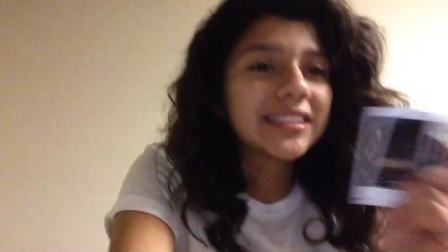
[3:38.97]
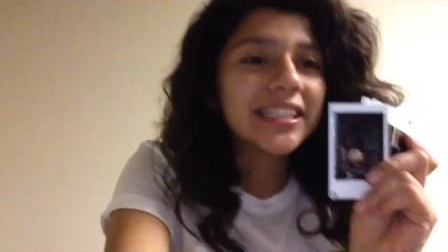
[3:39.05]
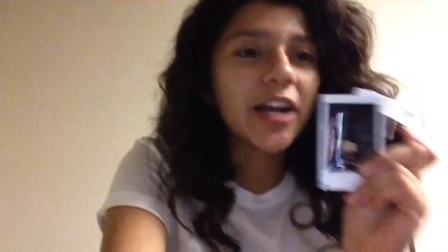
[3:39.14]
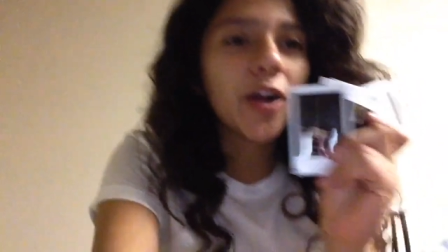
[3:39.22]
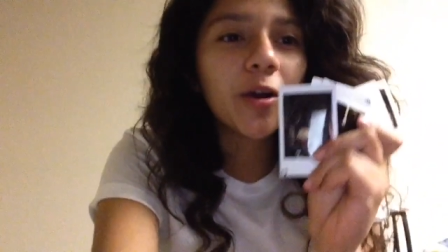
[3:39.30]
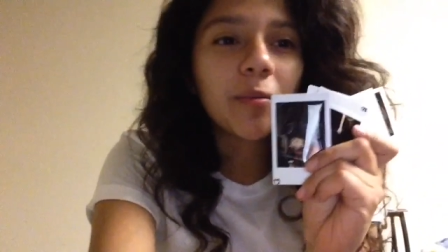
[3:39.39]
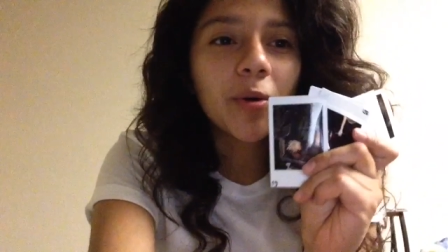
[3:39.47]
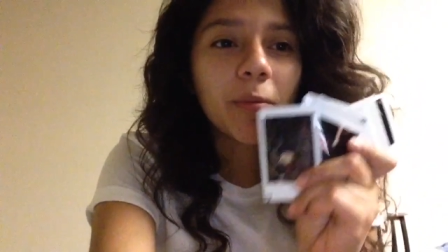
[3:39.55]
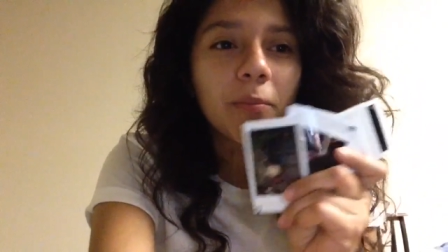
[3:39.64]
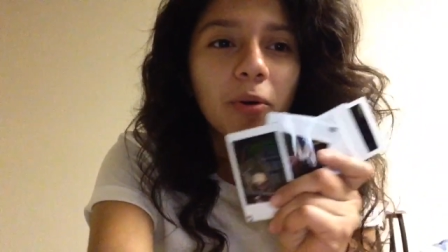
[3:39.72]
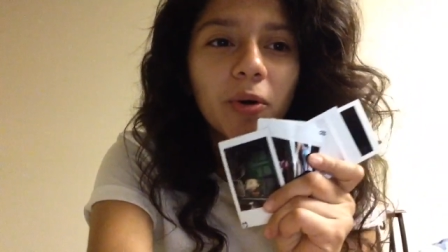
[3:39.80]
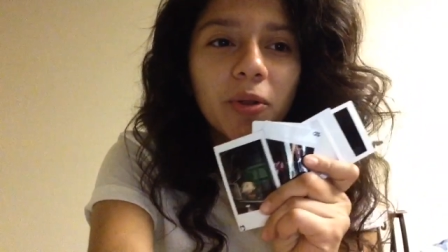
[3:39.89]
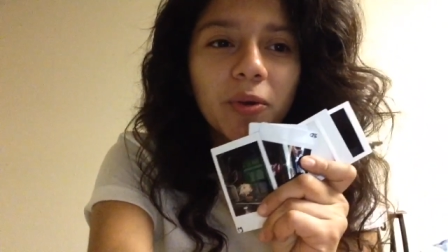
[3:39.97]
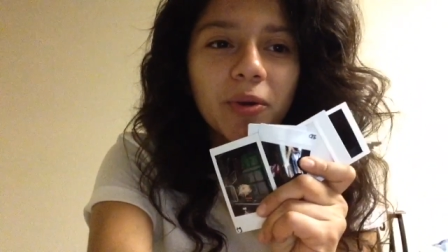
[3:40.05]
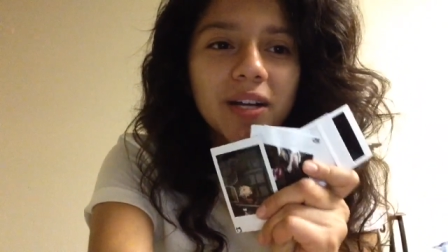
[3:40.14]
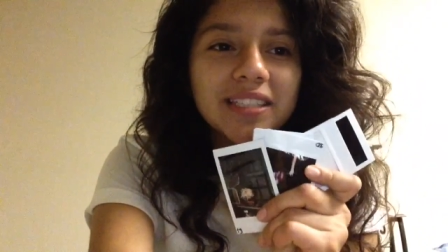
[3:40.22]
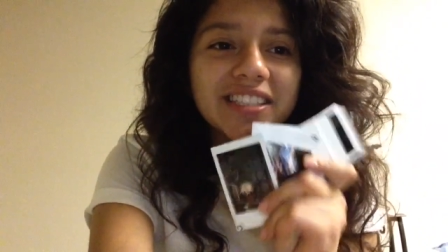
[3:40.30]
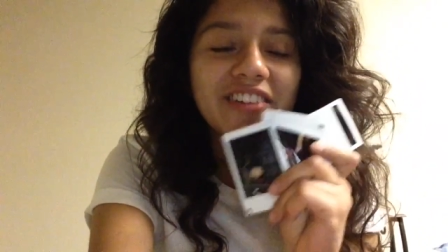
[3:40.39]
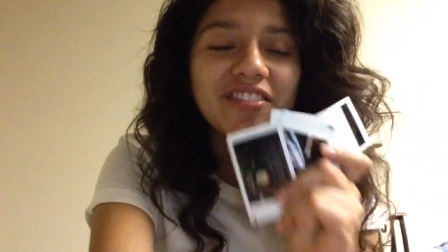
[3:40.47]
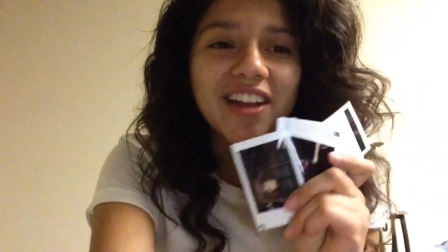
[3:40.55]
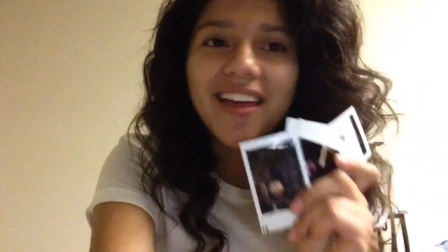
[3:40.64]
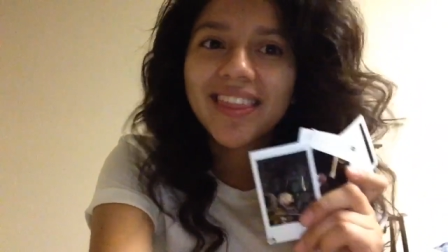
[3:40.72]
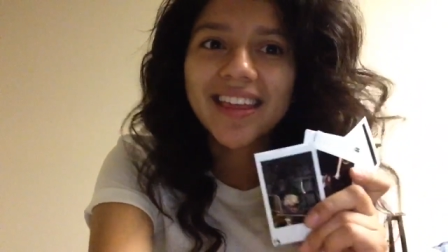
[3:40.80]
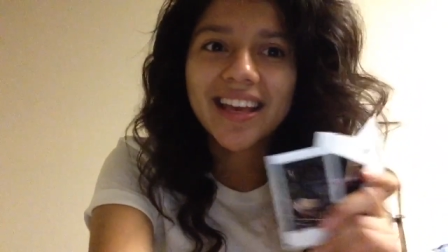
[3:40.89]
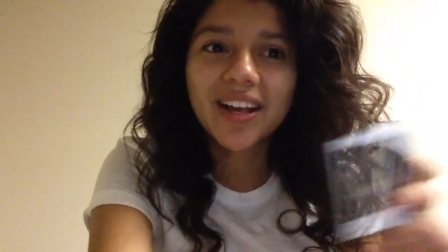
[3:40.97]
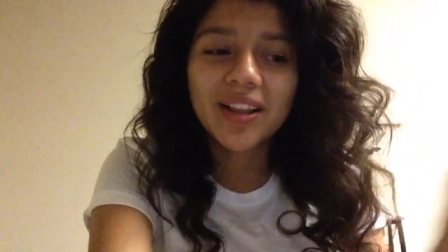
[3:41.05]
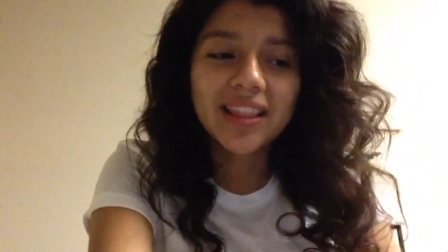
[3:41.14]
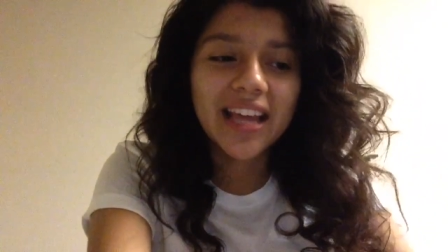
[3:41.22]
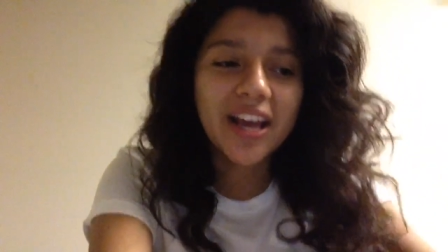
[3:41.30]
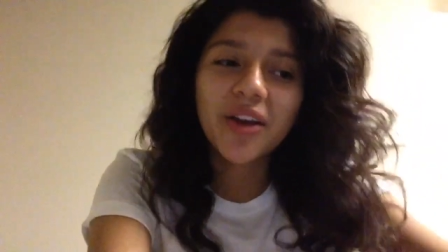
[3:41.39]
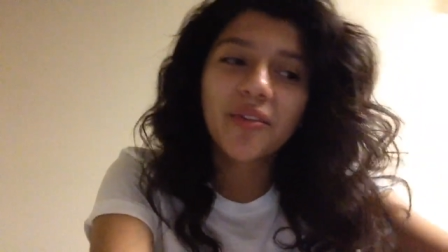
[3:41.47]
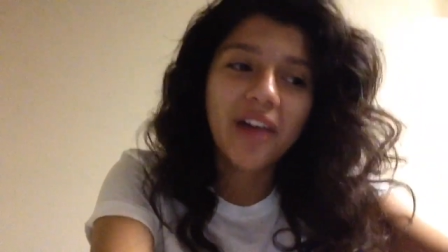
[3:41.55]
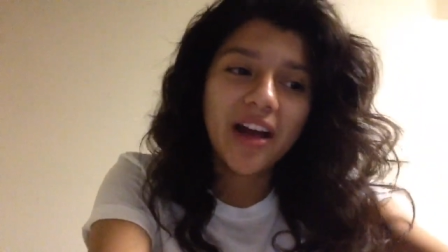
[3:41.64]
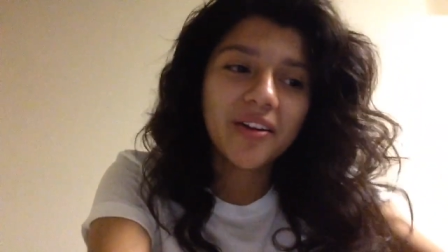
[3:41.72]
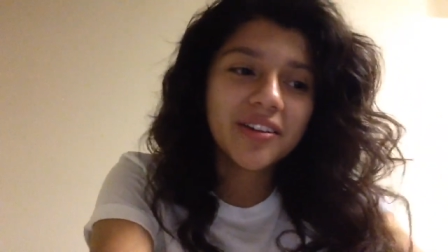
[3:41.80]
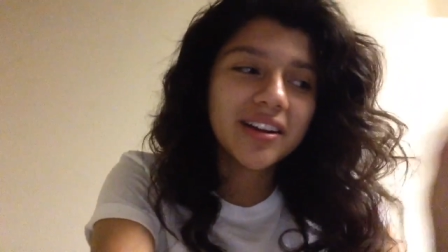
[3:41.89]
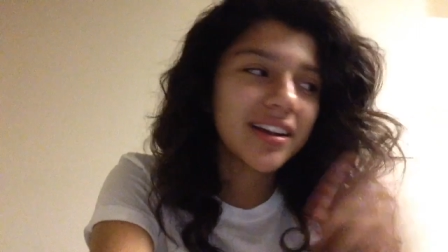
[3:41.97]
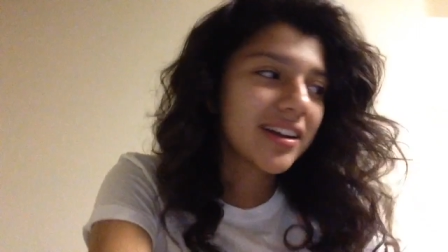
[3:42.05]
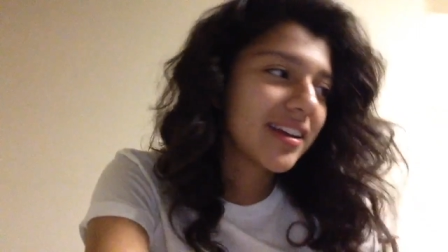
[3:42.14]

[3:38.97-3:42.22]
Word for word: terrible Polaroids of nothing laying around.